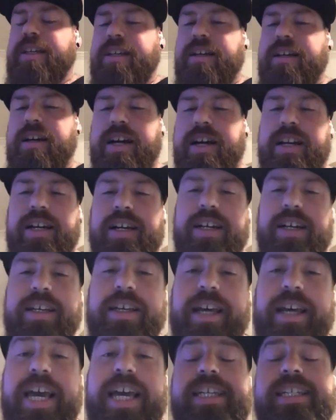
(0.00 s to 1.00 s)
I uh,
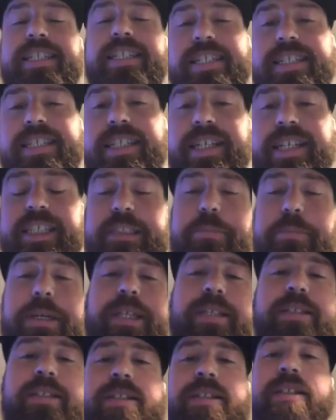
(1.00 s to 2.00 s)
hey, it's
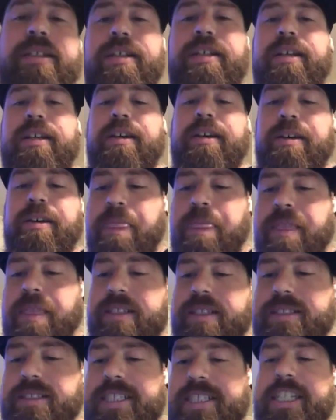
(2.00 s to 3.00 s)
me.
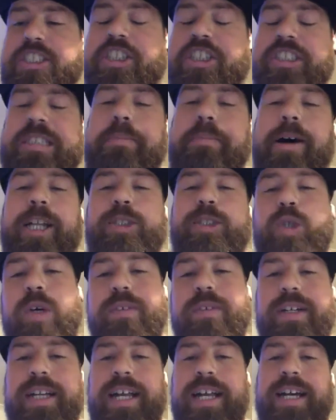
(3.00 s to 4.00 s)
You see, it's just about
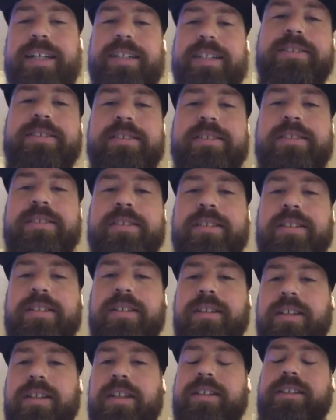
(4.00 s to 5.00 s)
twelve o'clock.
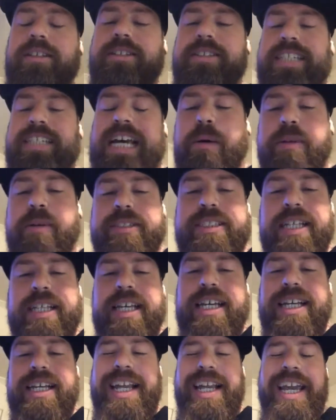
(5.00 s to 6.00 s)
You see, I was
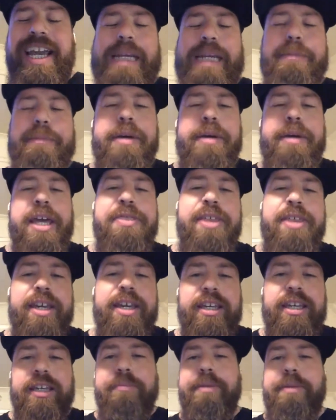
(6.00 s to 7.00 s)
laying in bed
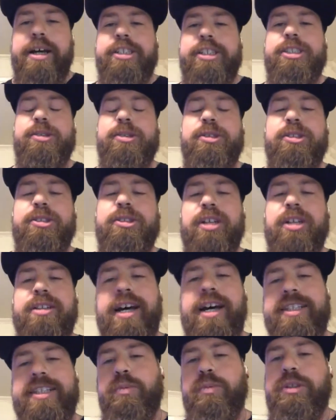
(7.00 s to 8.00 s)
thinking about you, so I
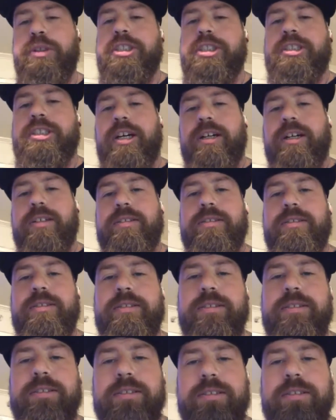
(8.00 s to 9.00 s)
thought that we should talk.
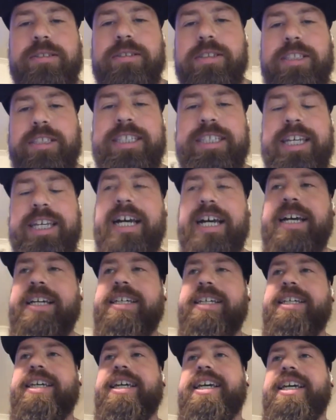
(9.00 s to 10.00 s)
You see, I
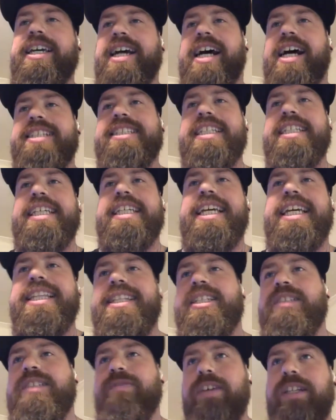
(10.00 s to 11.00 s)
constantly
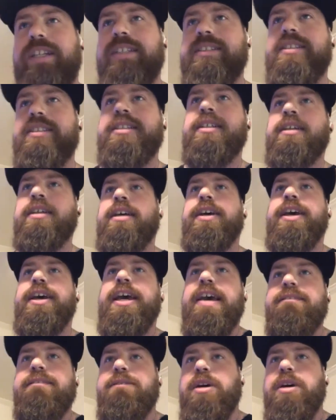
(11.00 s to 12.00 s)
get these feelings.
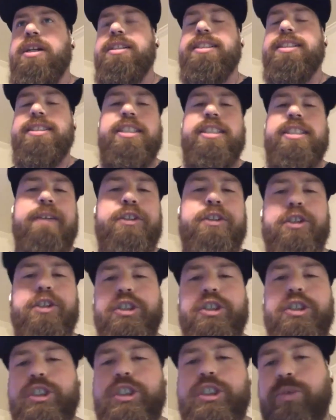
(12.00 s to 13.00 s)
Feelings is tough to
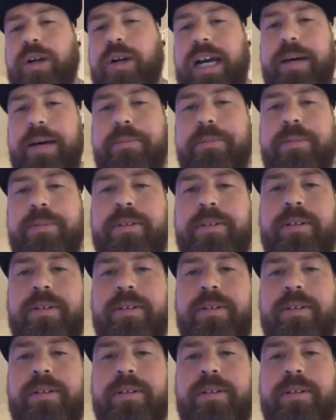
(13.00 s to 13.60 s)
describe.